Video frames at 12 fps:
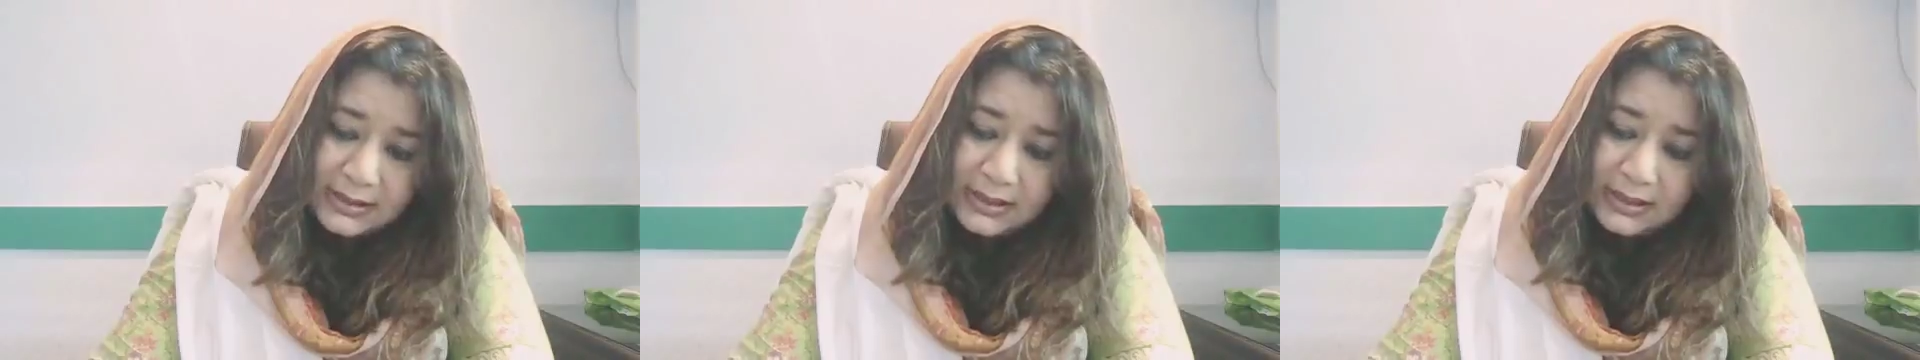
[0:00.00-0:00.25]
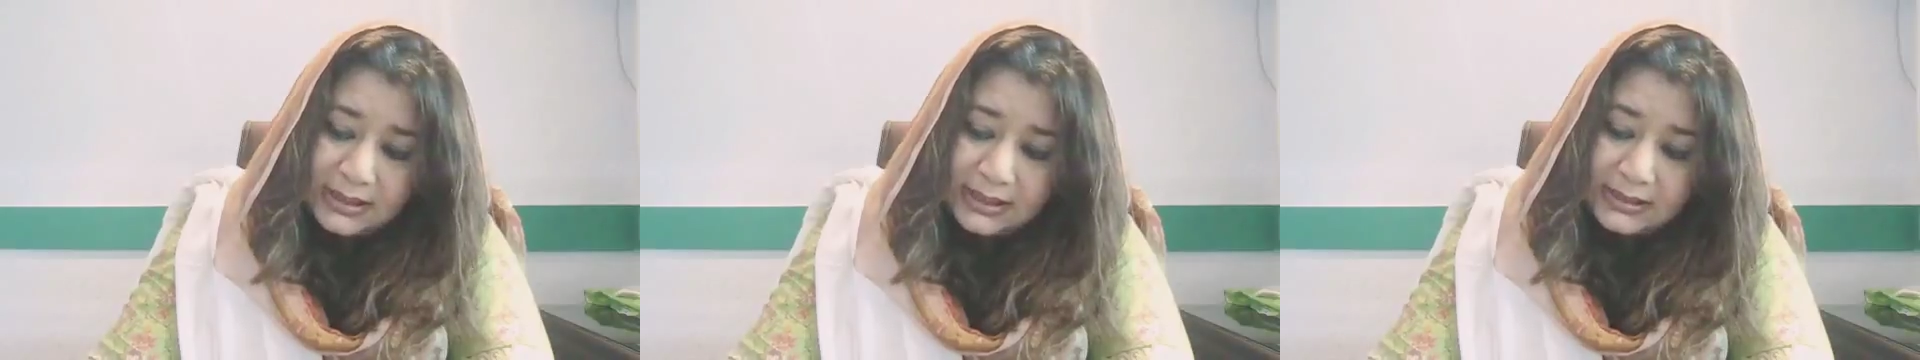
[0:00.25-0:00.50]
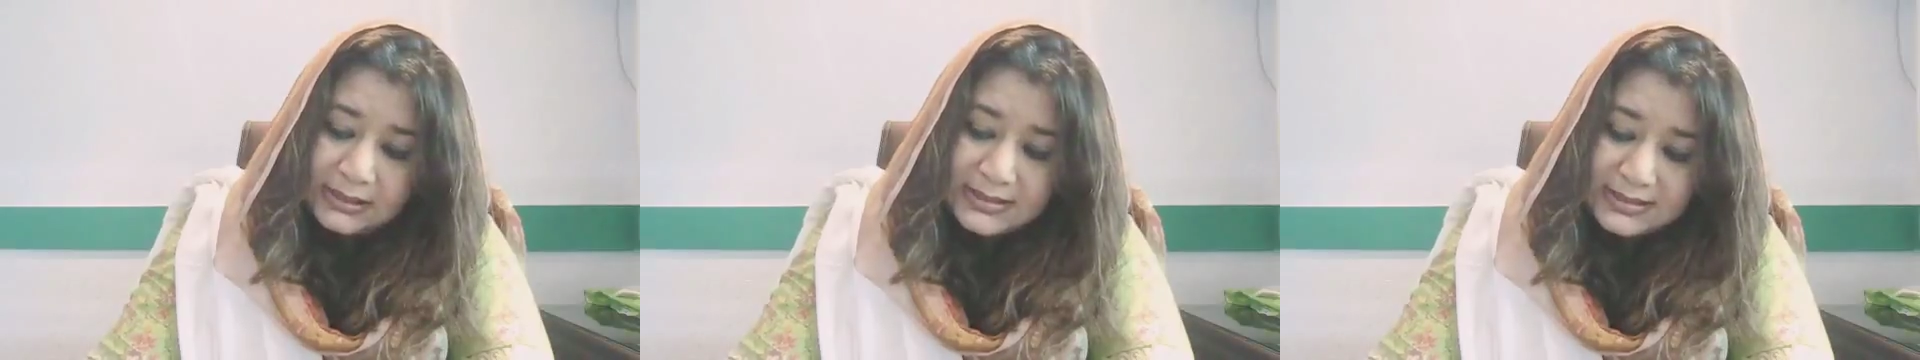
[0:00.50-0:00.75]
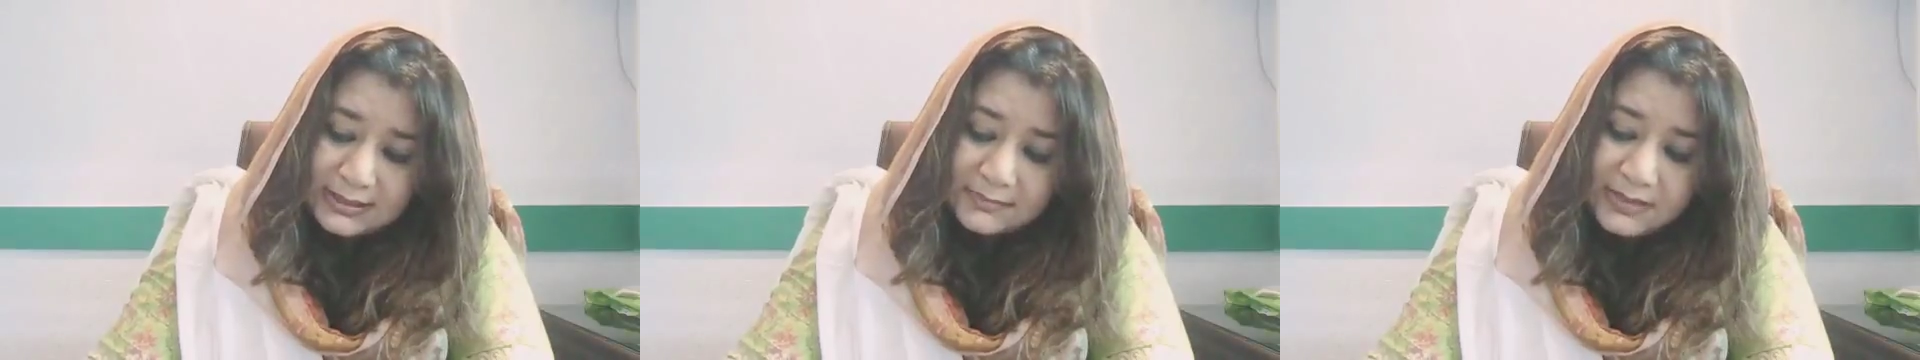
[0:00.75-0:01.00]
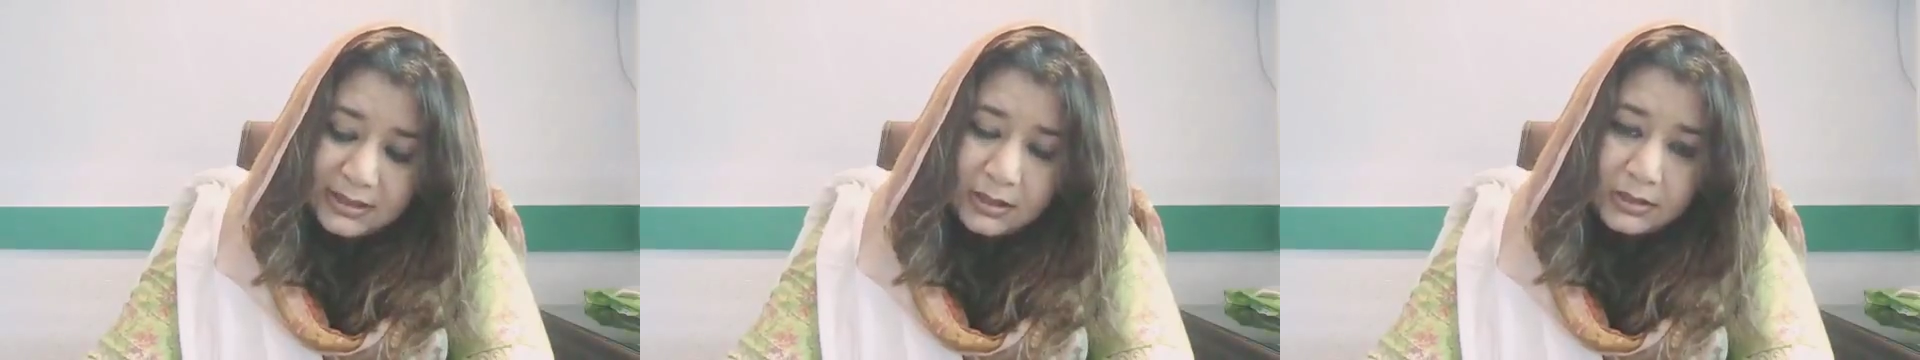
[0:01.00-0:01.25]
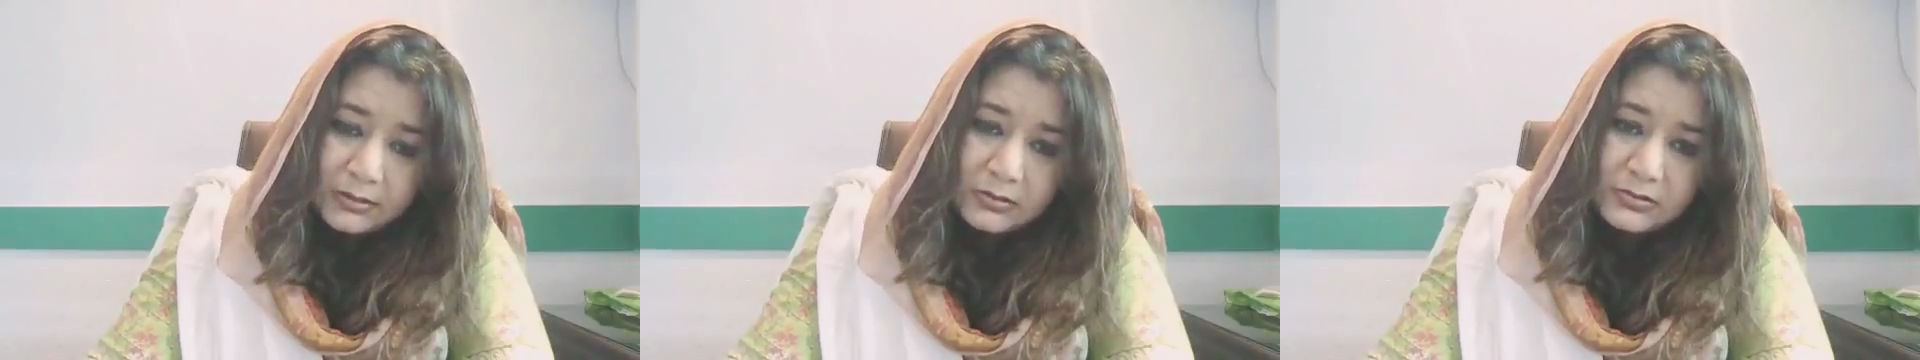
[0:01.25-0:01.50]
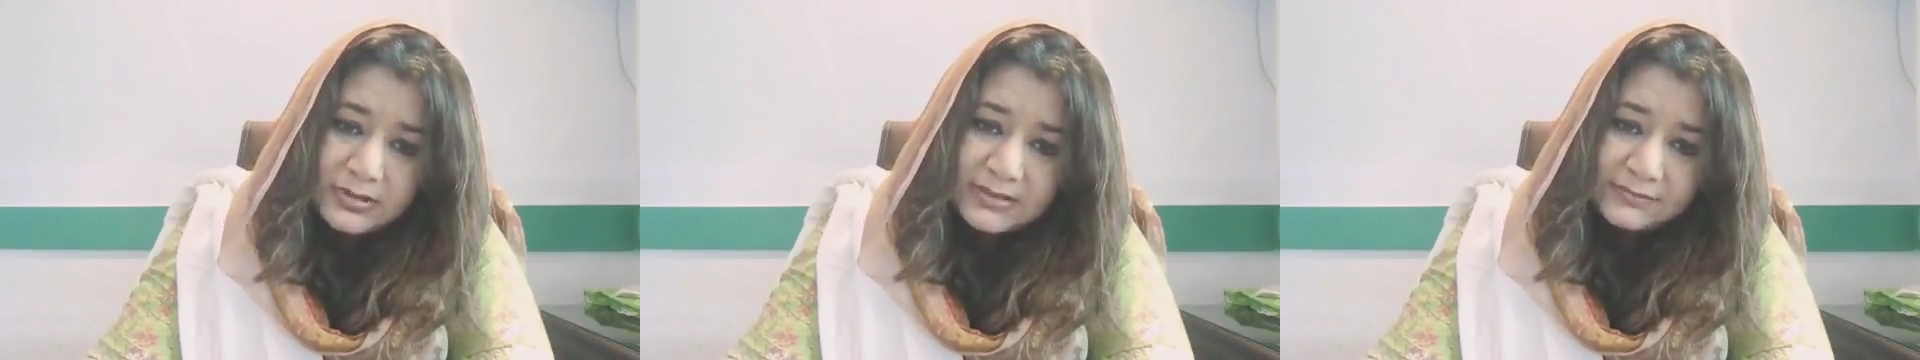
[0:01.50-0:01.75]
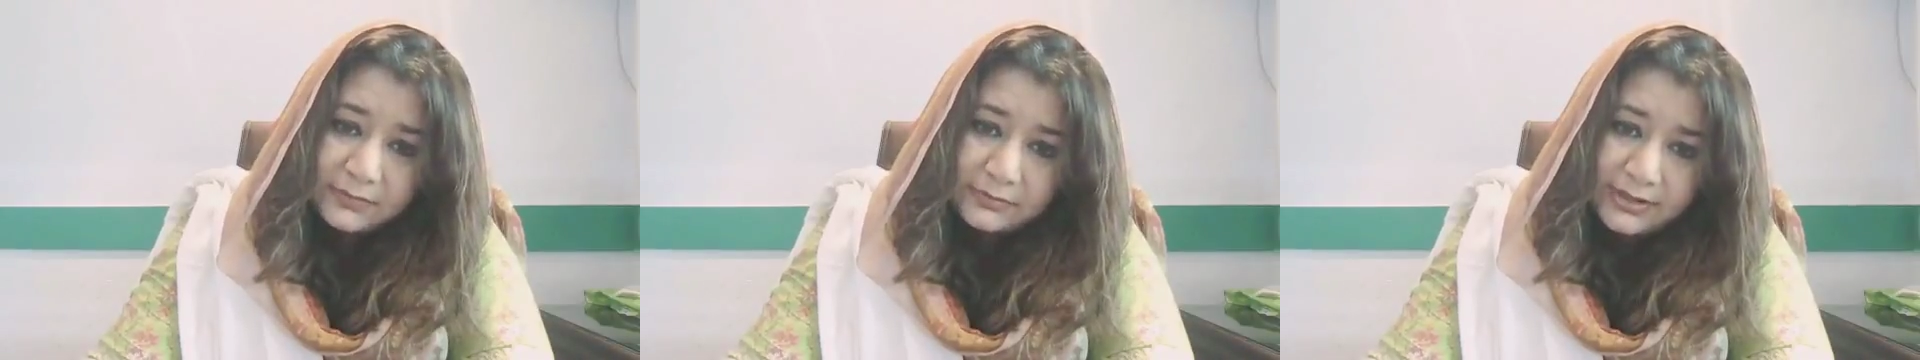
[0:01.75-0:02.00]
And the same thing goes
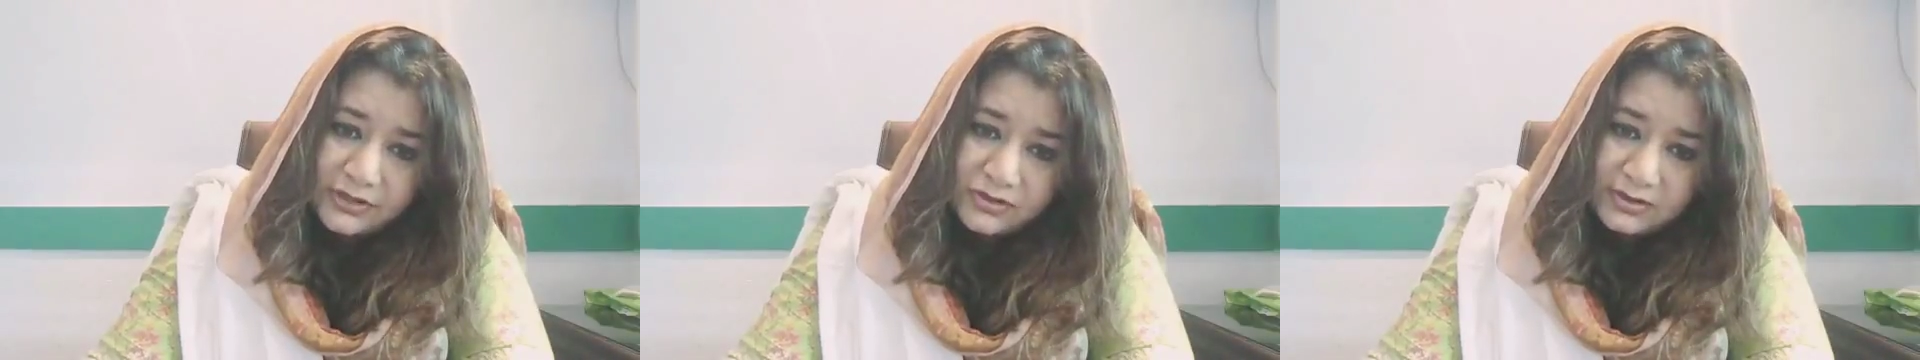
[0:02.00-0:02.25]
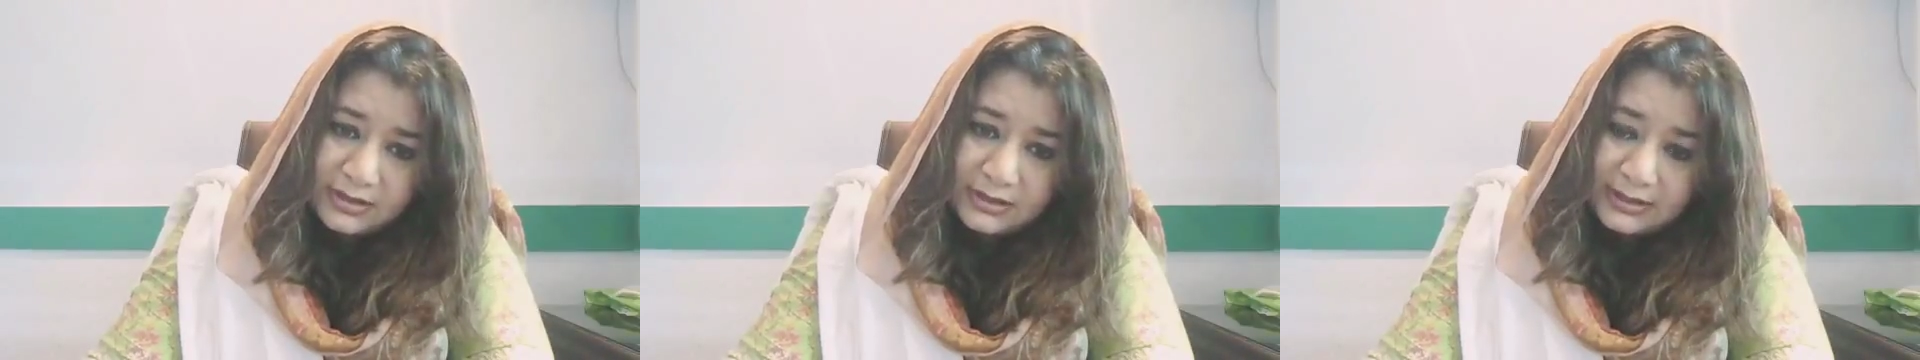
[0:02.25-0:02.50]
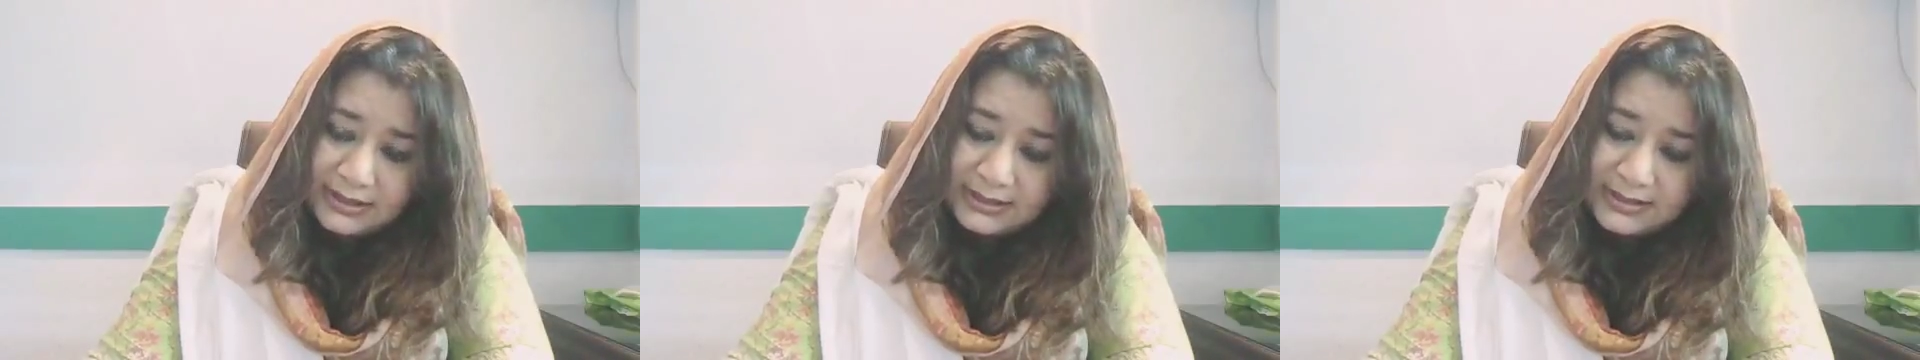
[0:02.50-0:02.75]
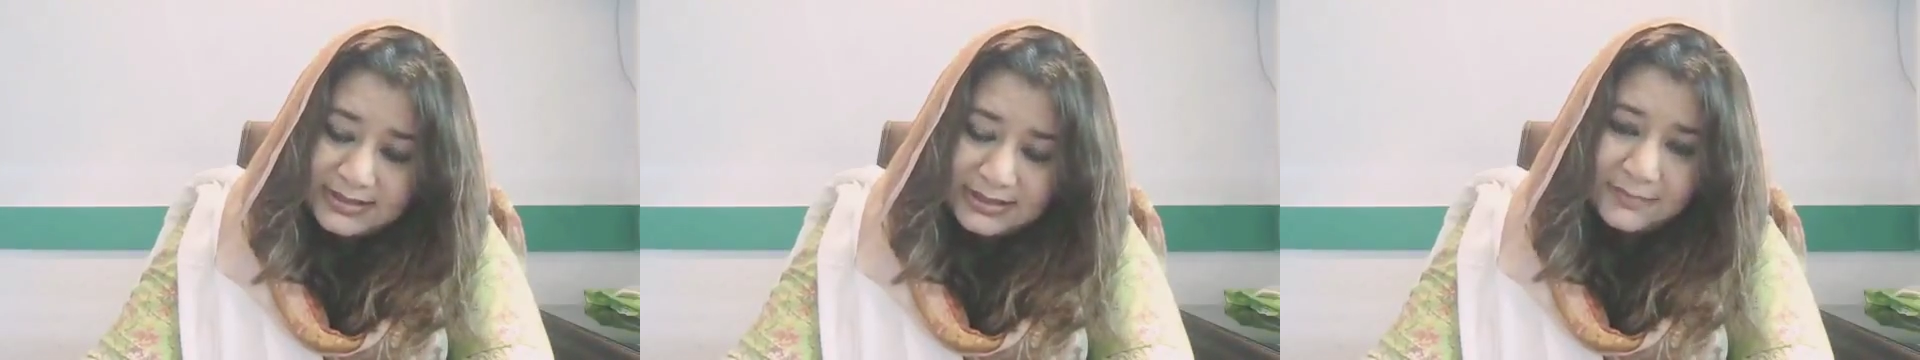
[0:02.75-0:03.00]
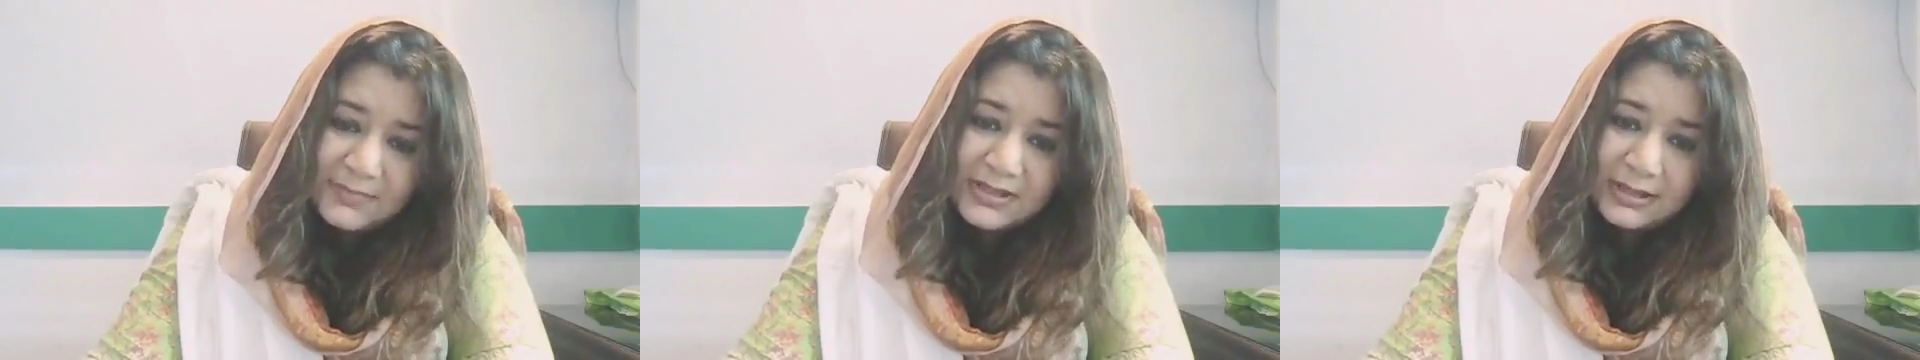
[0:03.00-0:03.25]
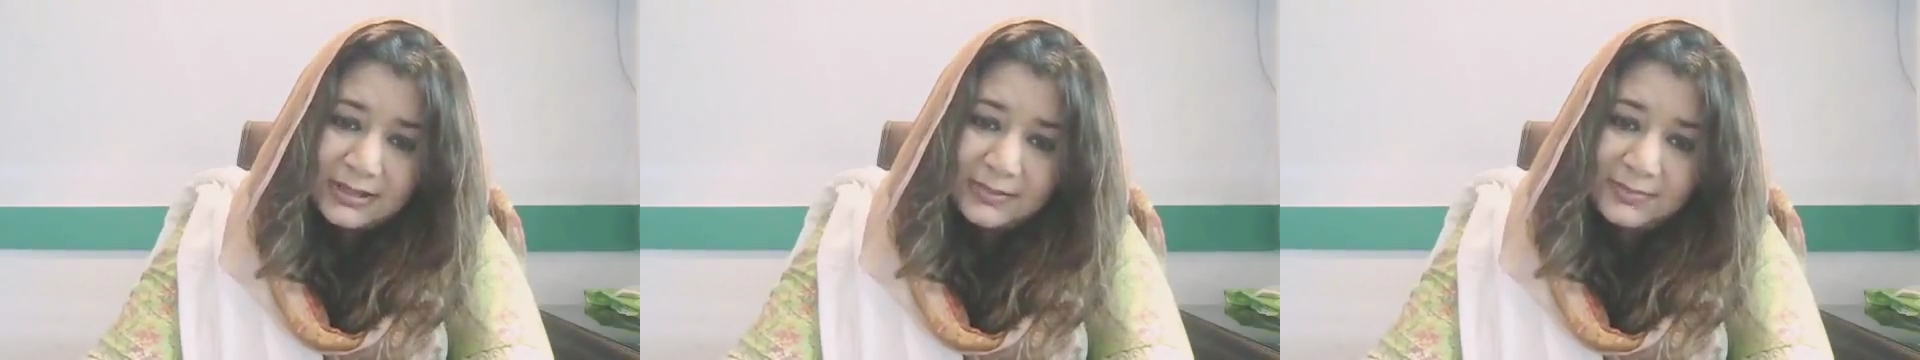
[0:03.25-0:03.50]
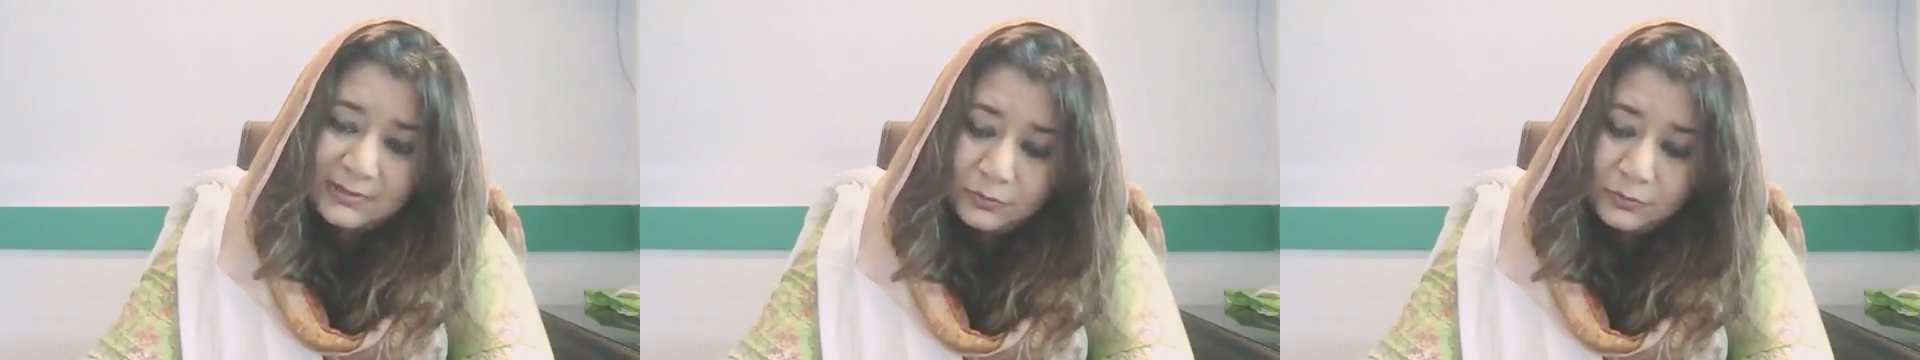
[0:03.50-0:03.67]
for Russia at the same time, that,